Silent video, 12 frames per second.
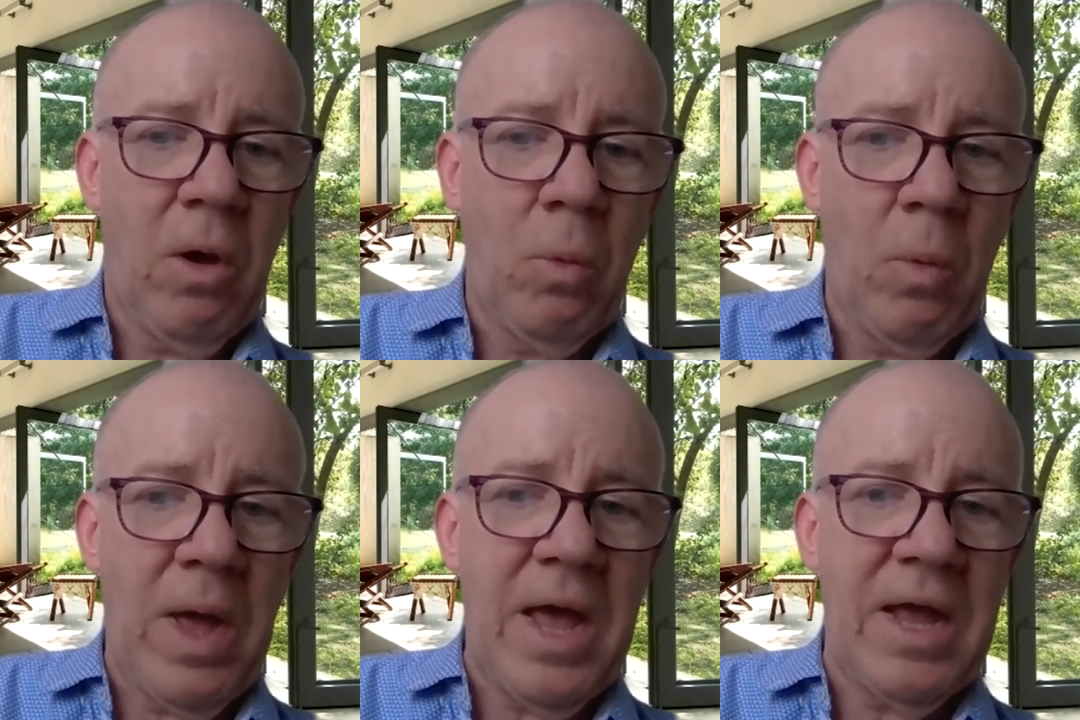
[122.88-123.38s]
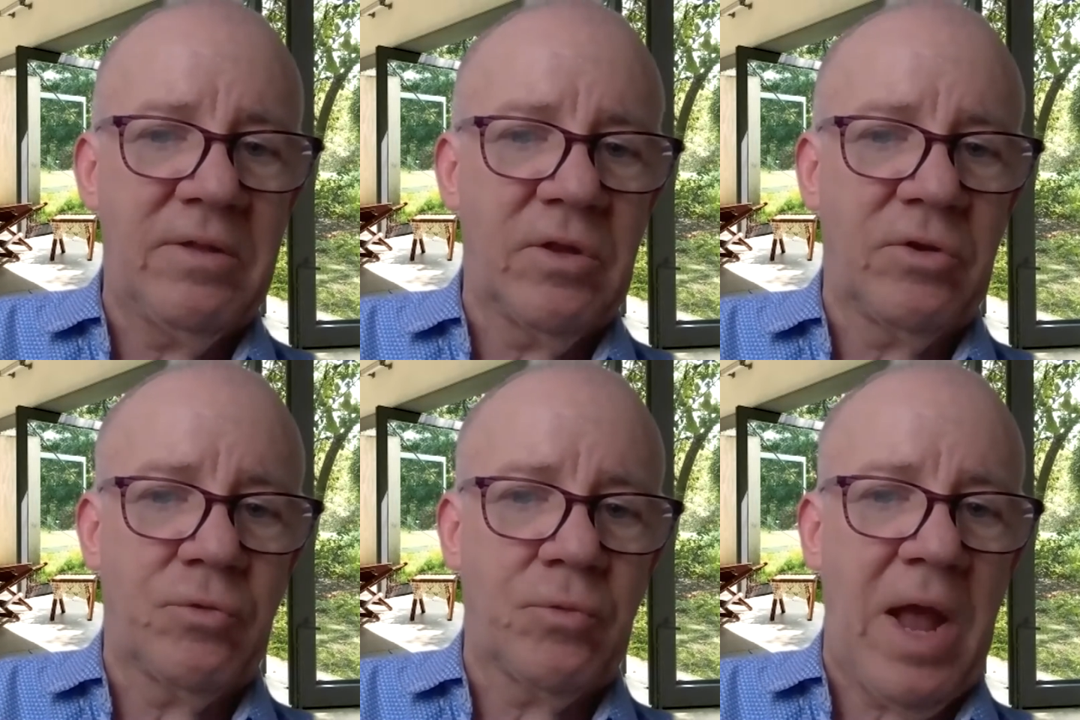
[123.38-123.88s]
a way to
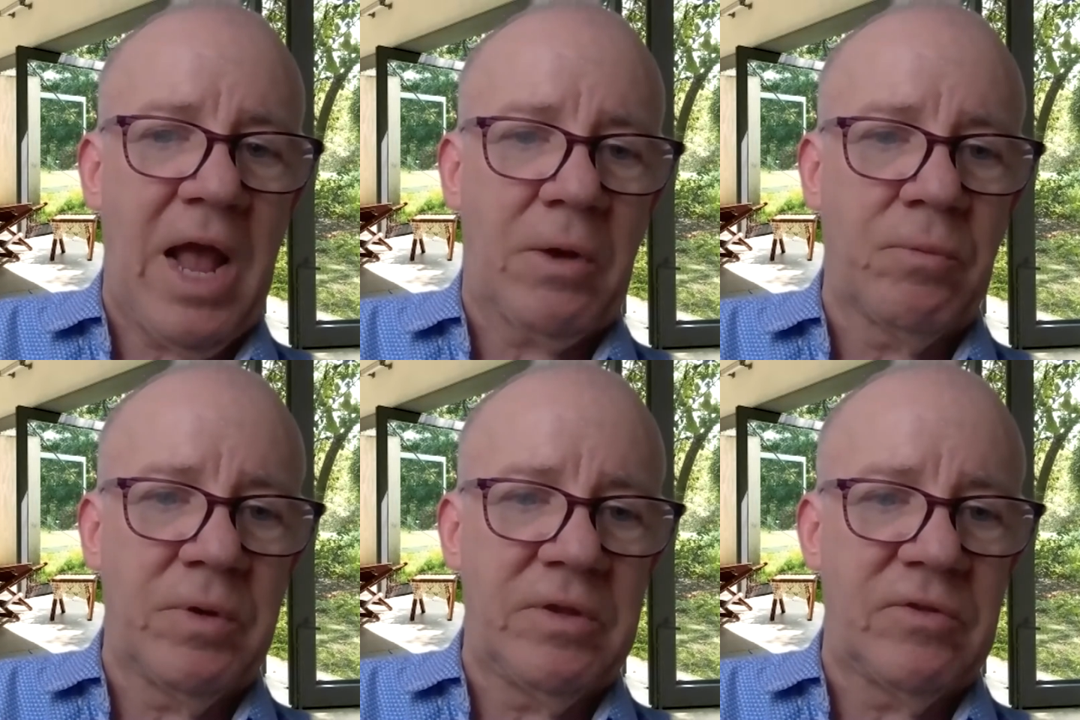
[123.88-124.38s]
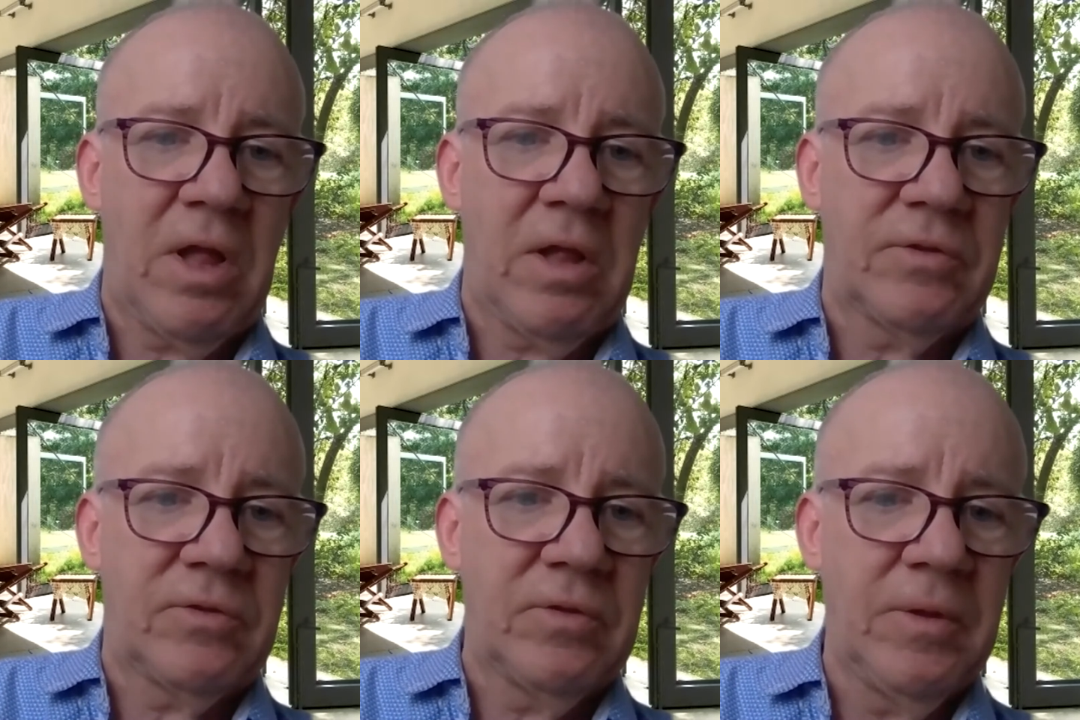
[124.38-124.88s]
track
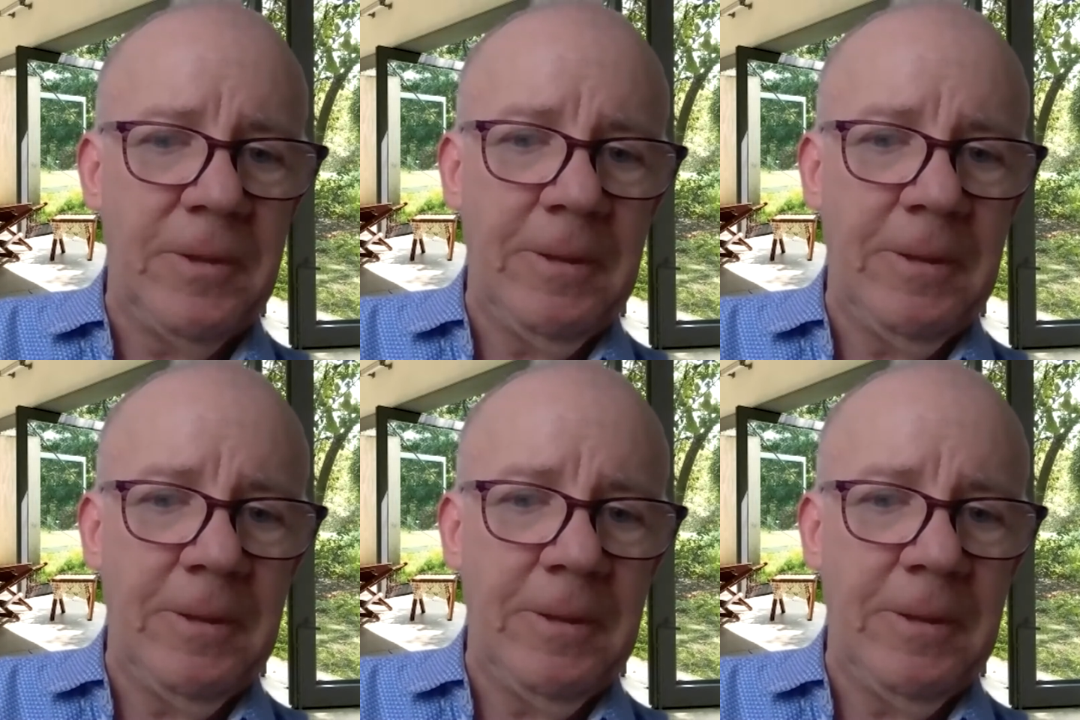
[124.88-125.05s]
results.